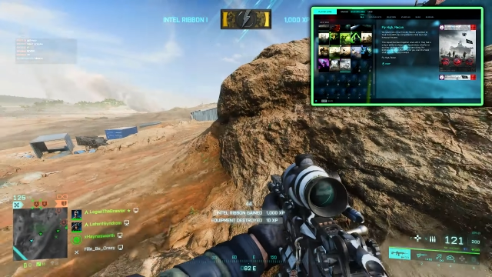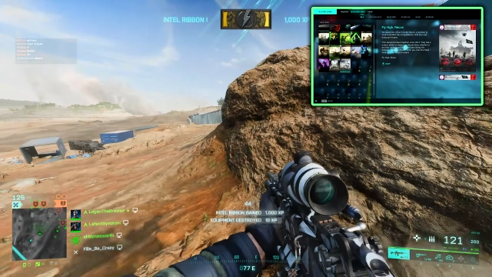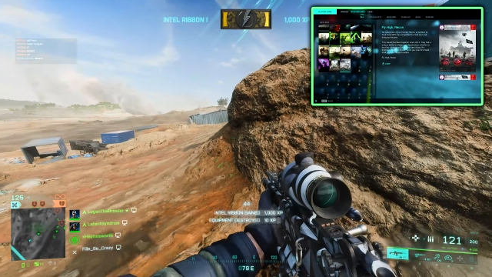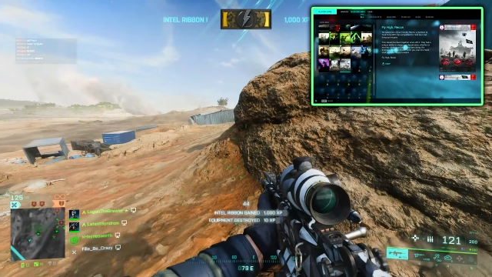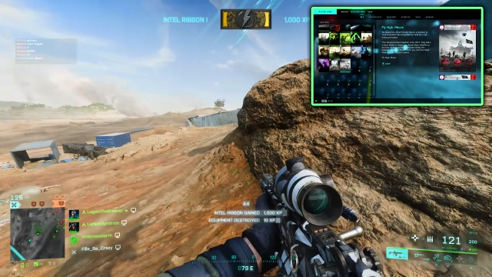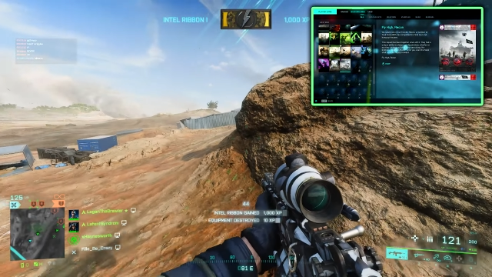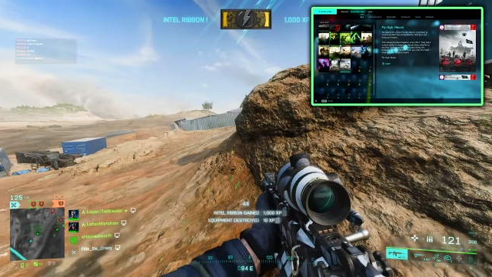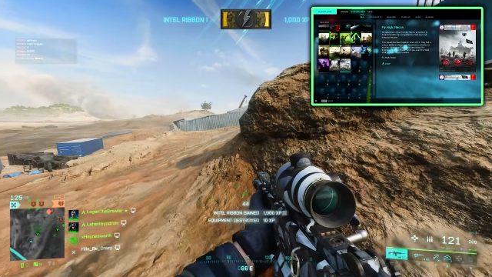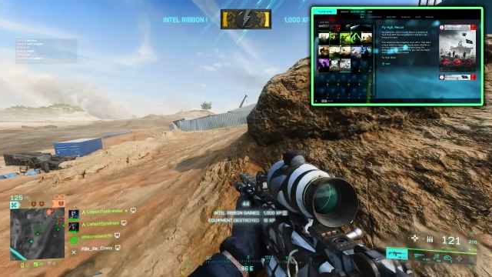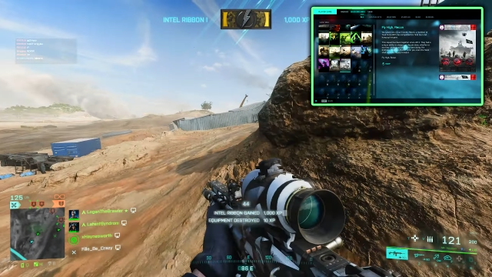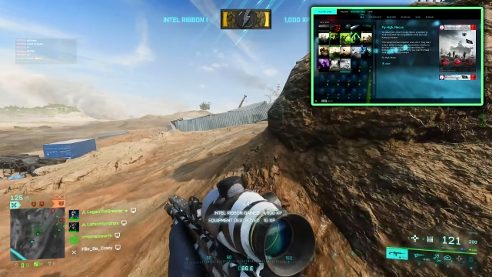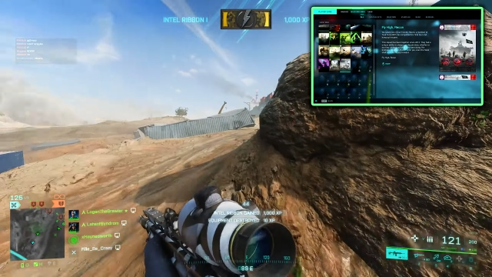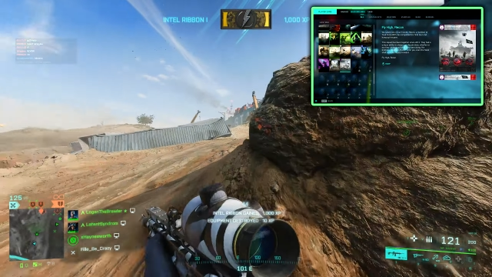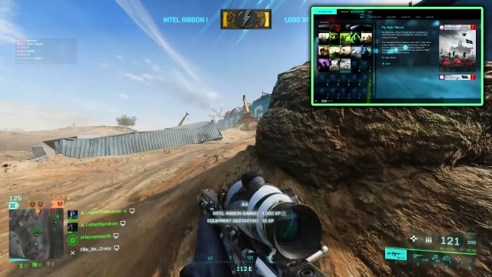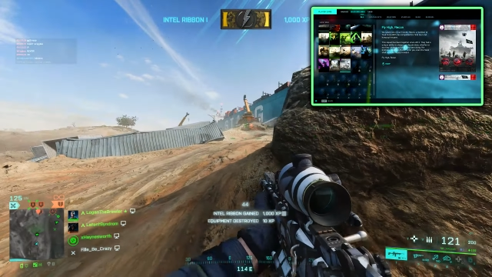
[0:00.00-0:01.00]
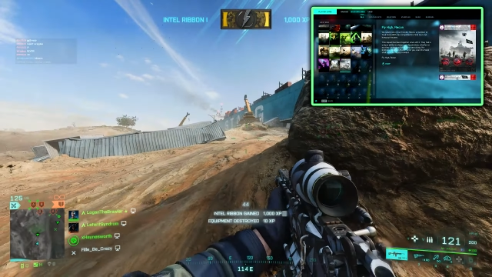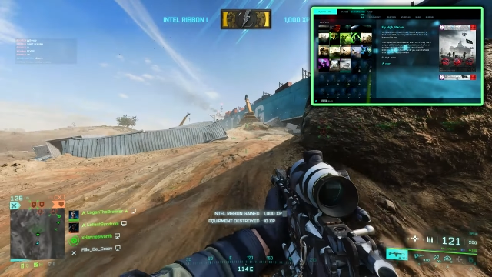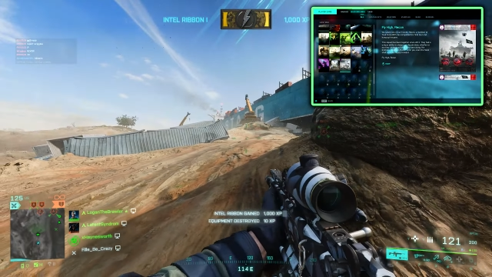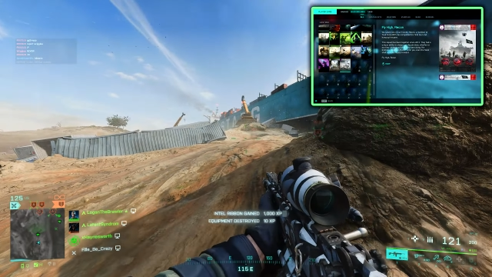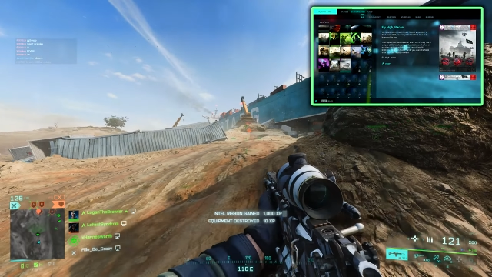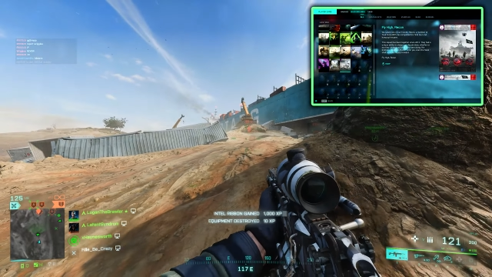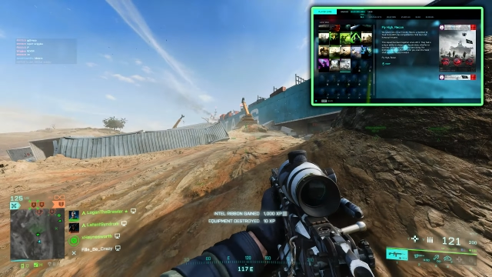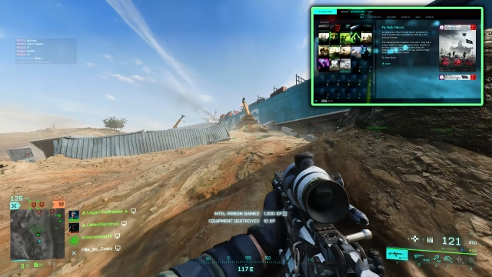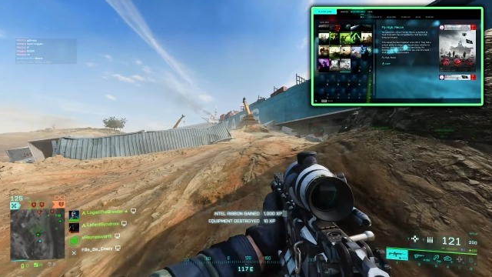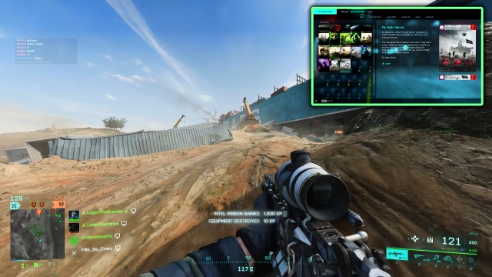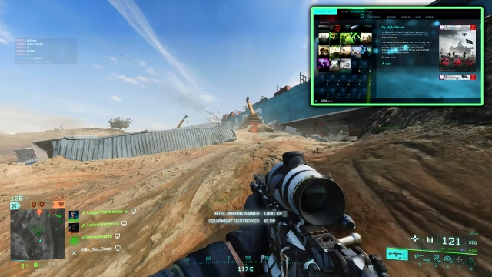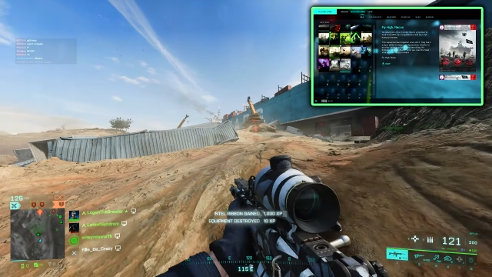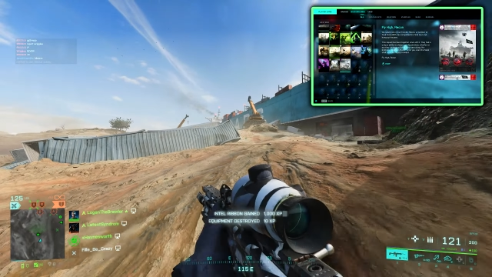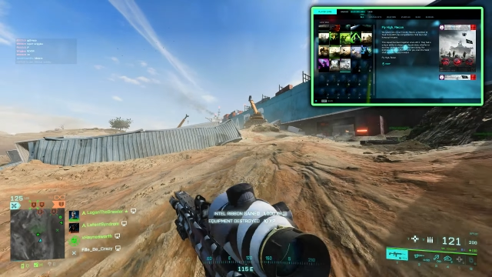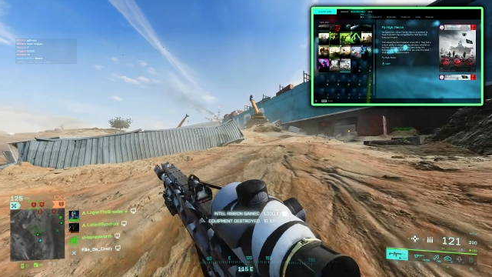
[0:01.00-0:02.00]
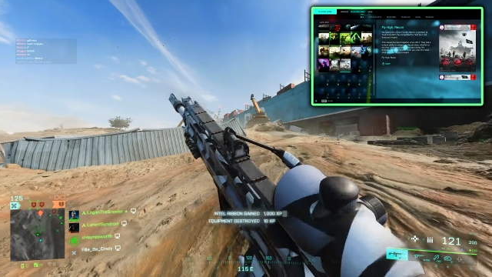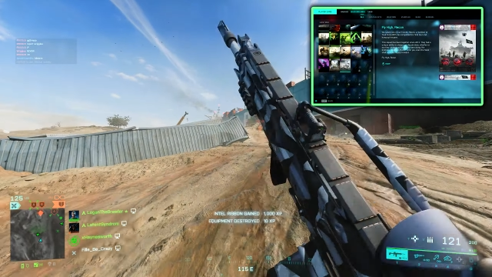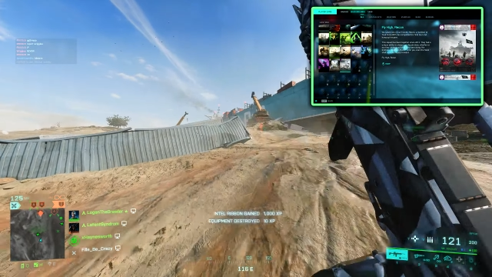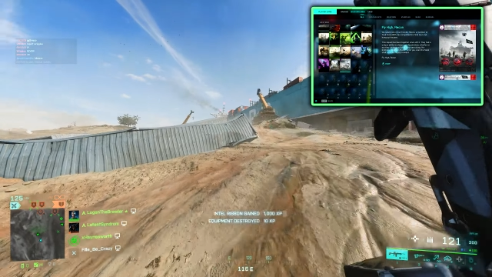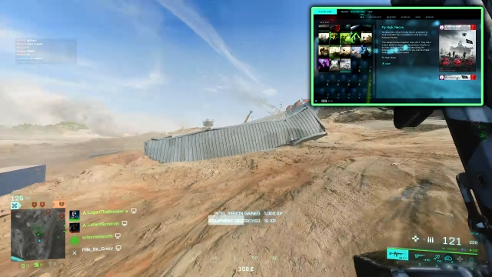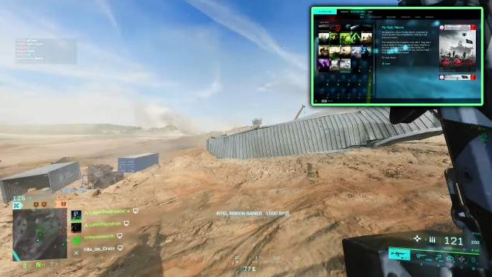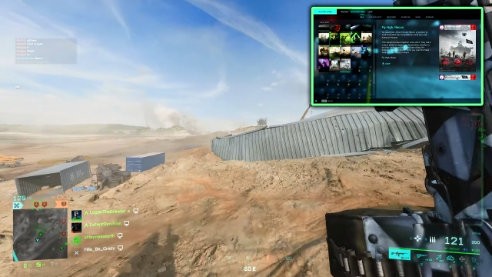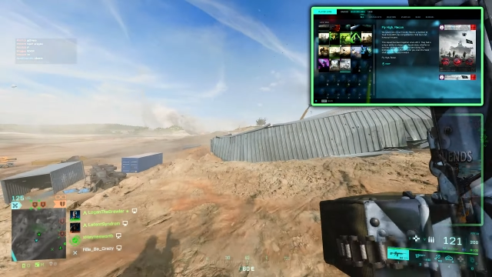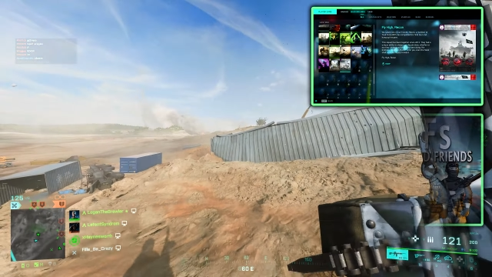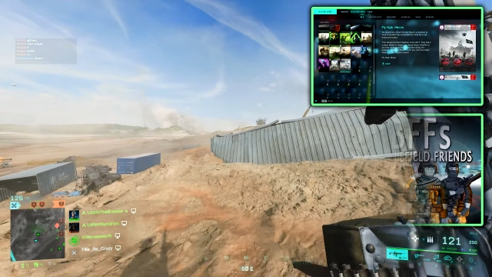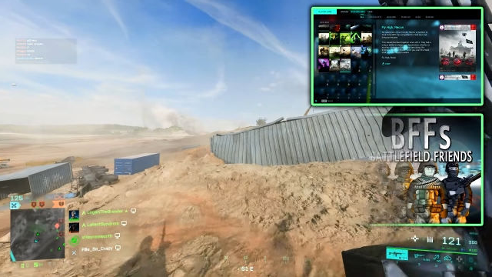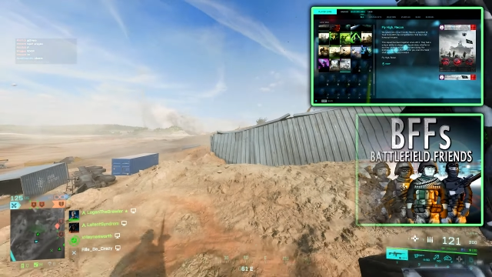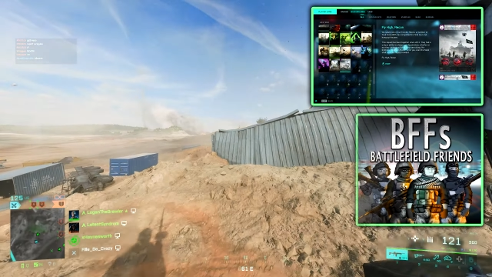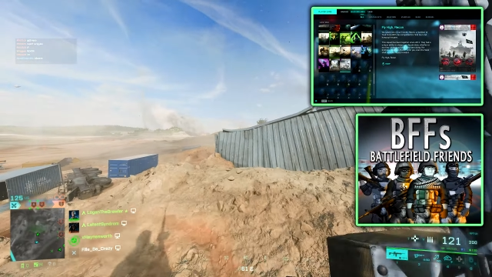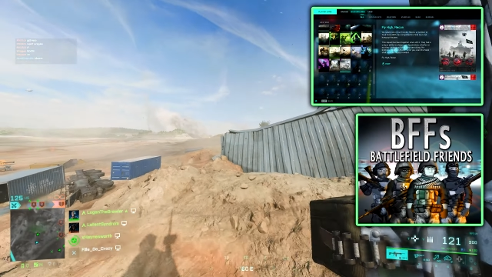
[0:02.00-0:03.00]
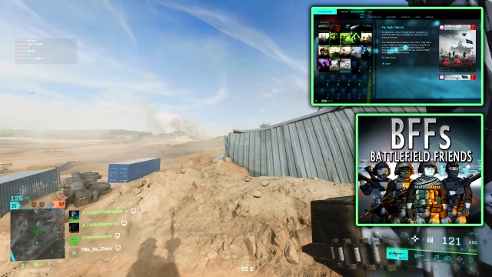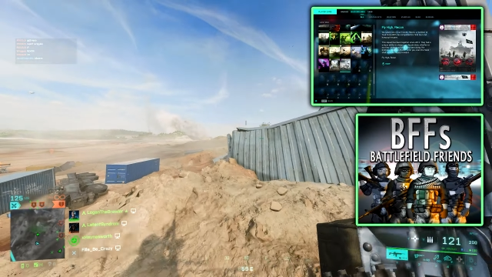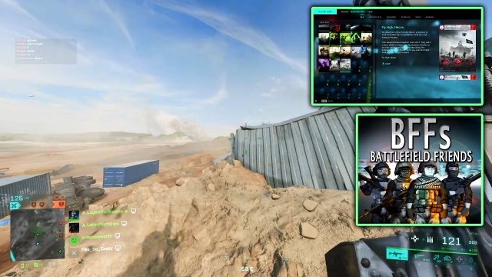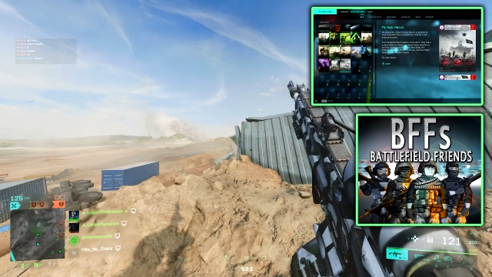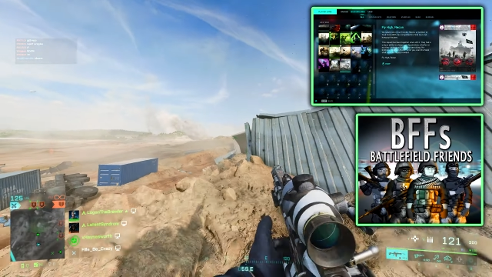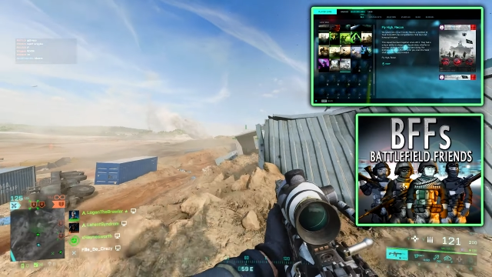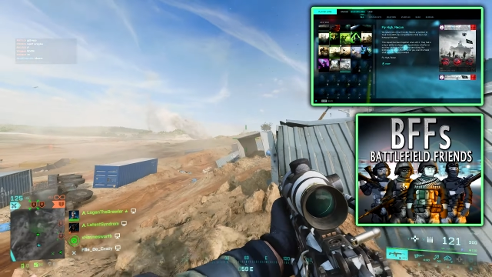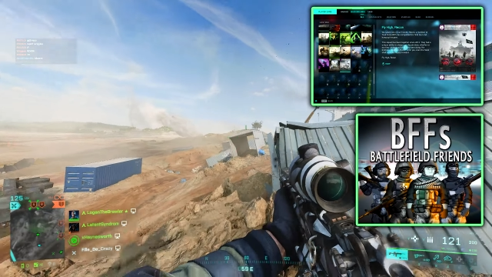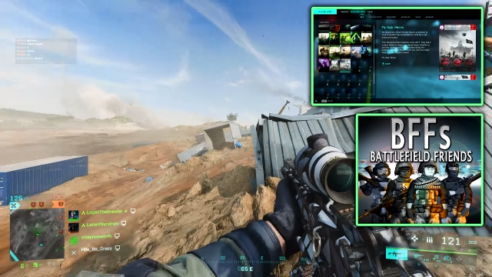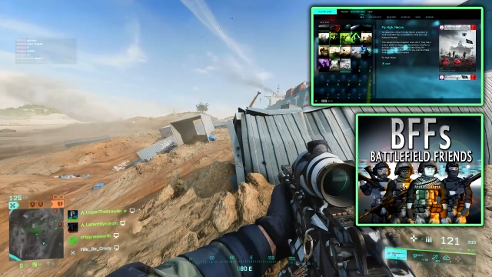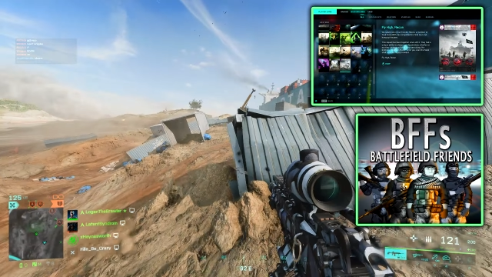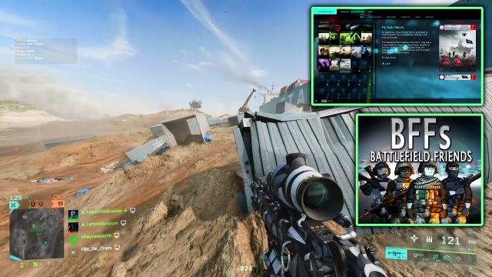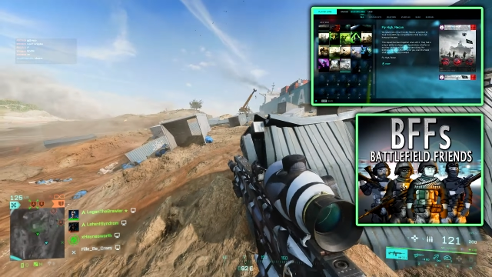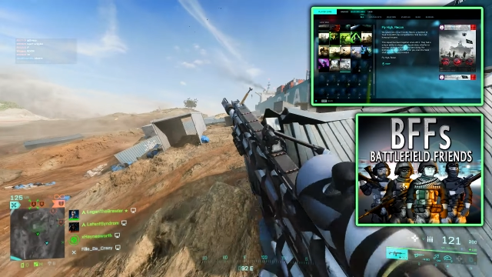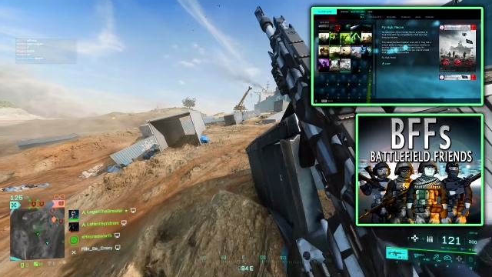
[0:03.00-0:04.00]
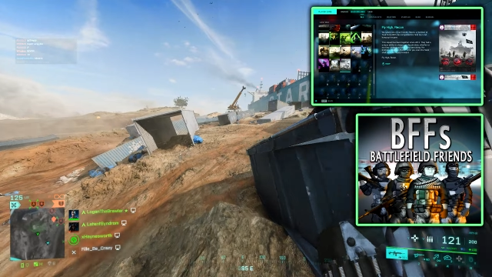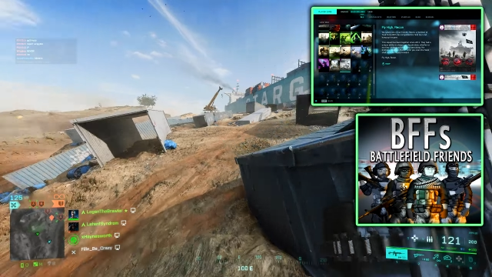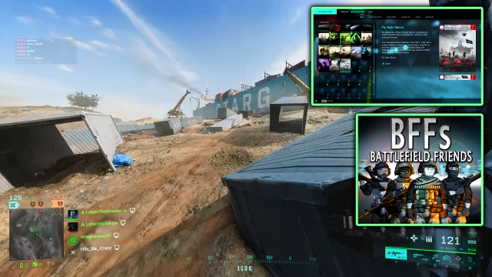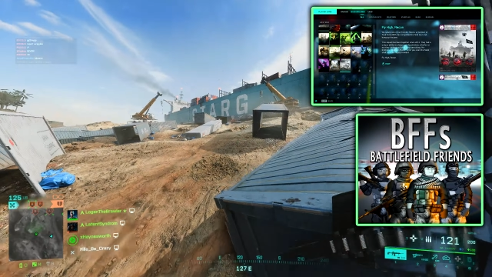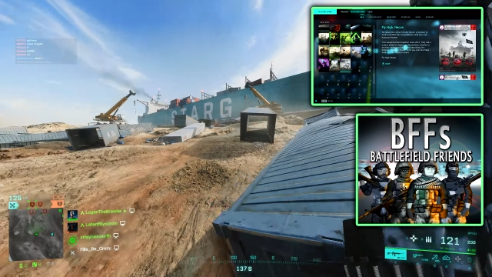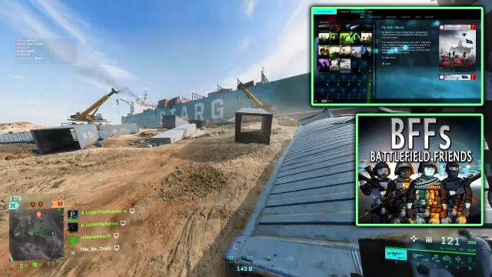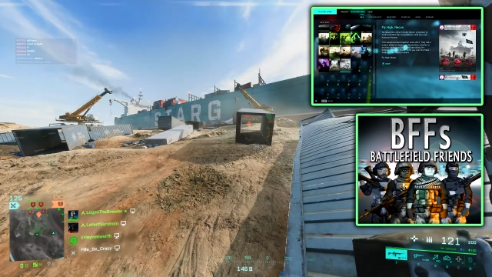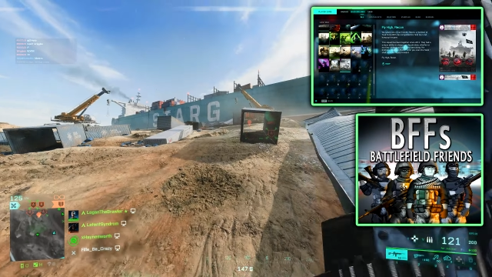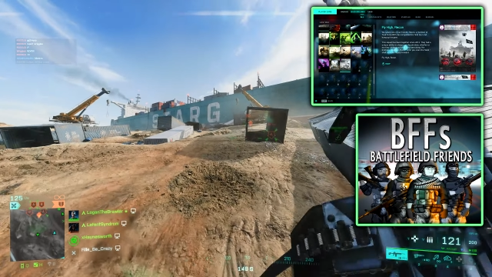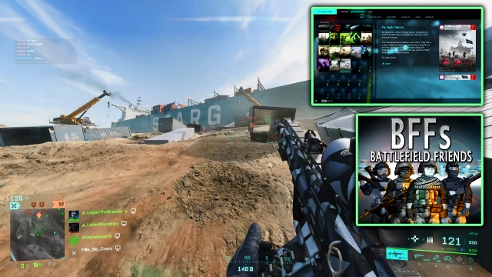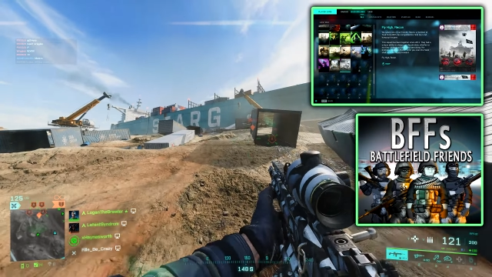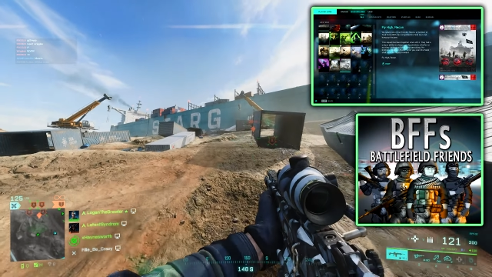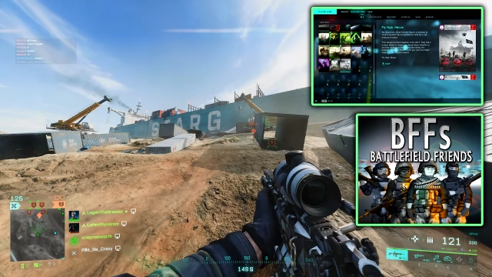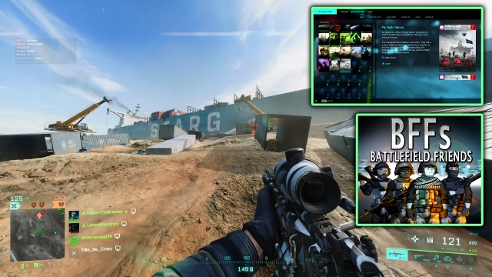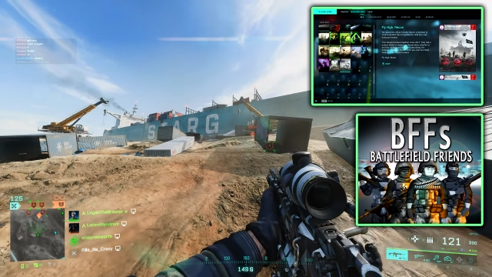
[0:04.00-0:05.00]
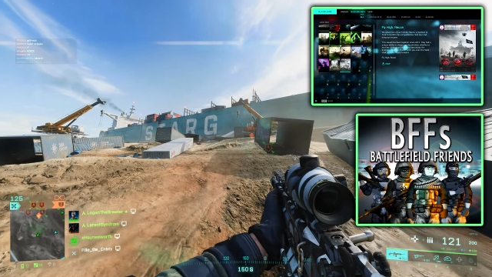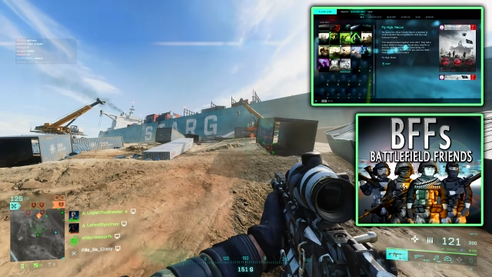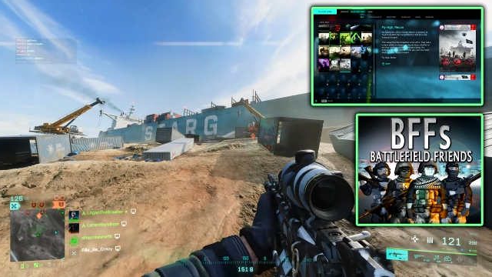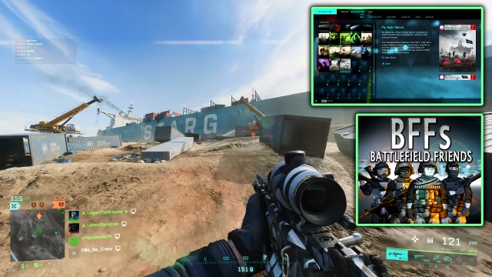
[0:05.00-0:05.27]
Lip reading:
[unreadable: no face in view]